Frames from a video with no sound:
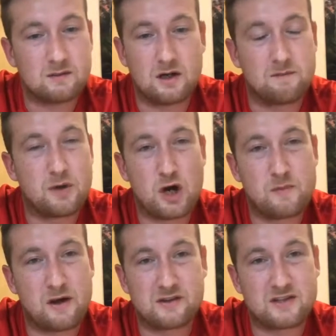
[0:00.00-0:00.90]
Per
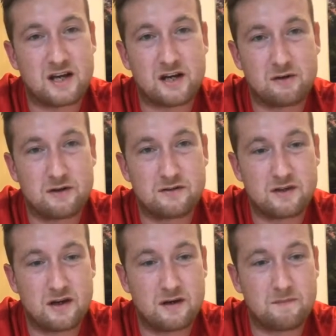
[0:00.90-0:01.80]
Mertesacker
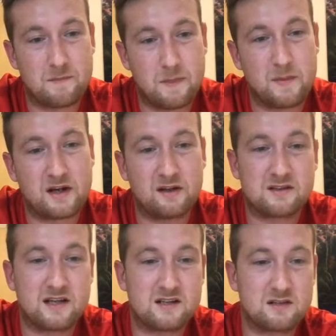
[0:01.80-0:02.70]
and Mikel
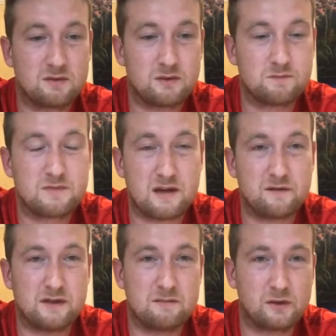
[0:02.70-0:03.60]
Arteta will
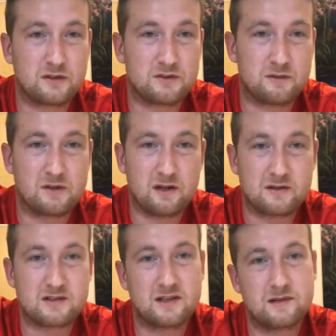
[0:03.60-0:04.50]
definitely monitor him
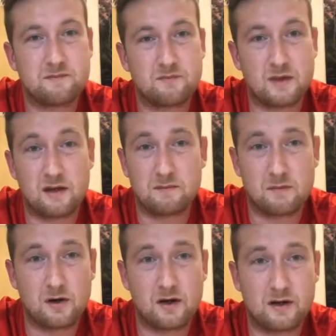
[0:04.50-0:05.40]
closely. They'll
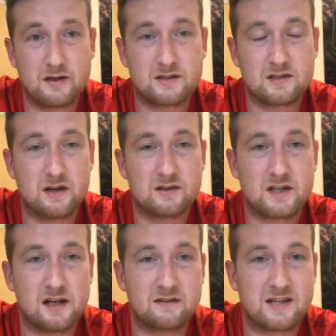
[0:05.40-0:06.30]
admire his
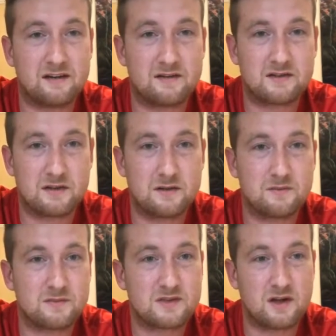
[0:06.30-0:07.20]
skill and talent
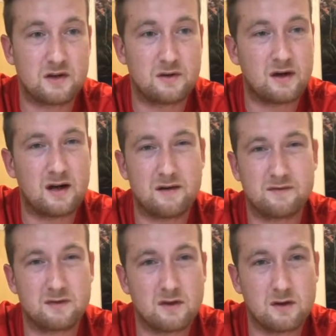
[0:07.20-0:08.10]
too. So I have
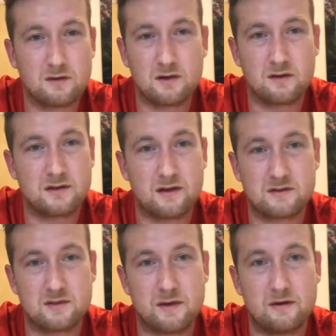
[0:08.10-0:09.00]
no
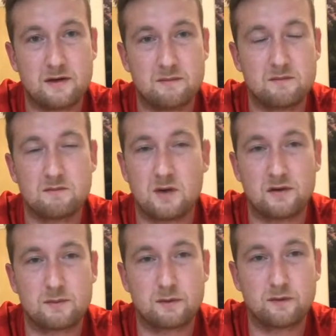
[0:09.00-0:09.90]
doubts about him
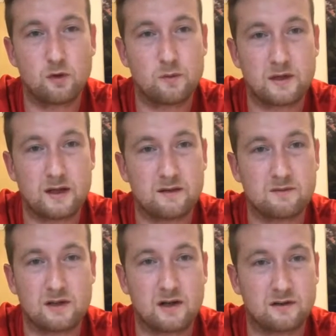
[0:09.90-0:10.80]
underperforming
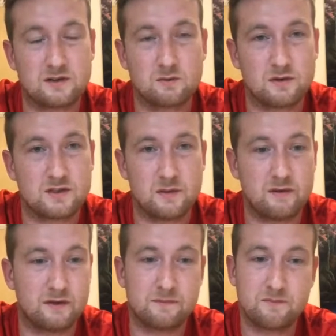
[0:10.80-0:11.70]
at the Gunners
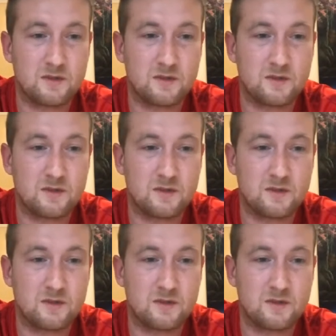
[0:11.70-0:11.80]
whatsoever.